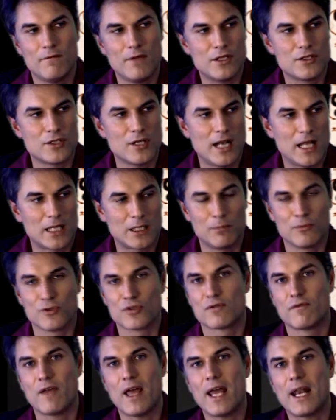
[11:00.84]
of Feng Shui
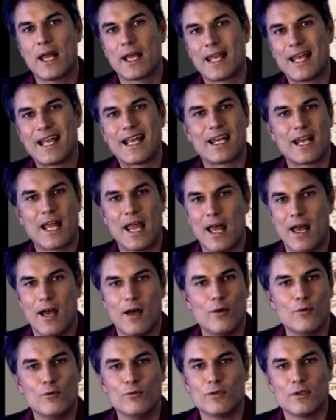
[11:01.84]
architecture
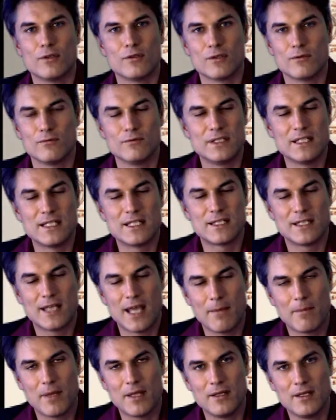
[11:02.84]
must always
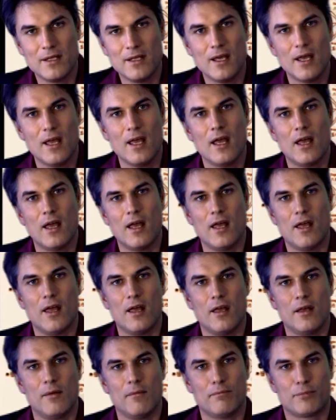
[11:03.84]
consider these three
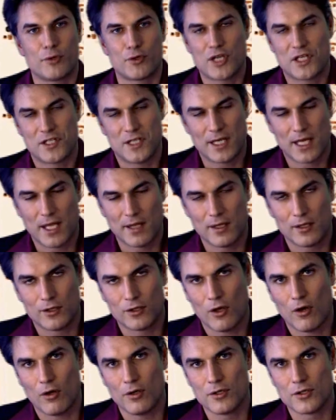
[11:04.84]
levels that
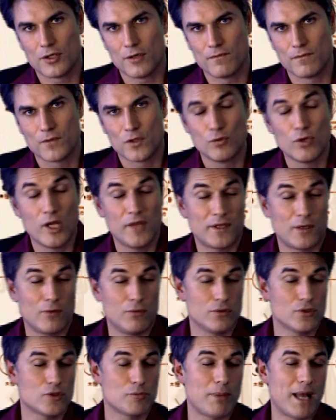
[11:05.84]
will be
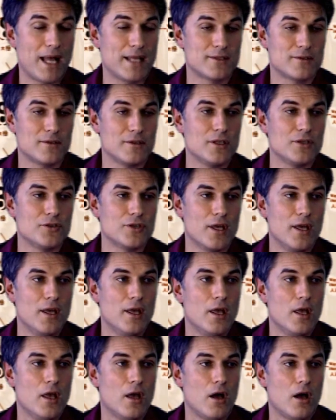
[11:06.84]
integrate as much as
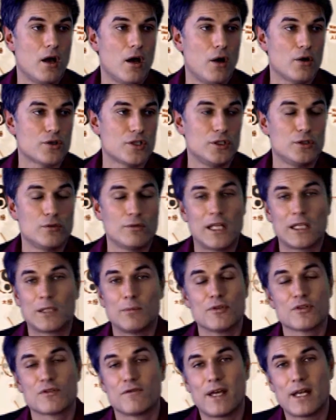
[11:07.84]
possible to reach the
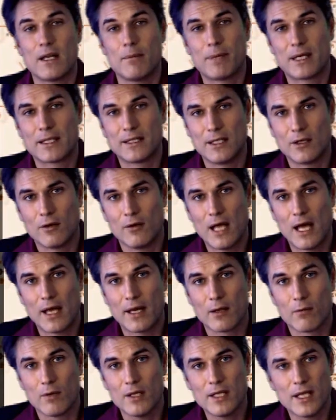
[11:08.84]
best
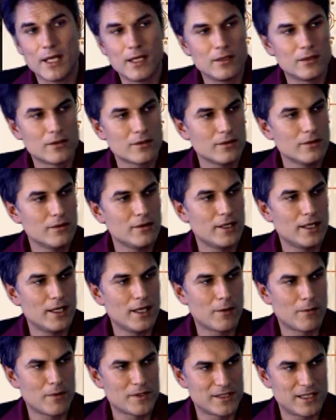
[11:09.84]
equilibrium and harmony
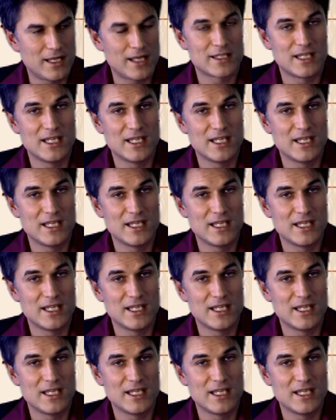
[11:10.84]
condition.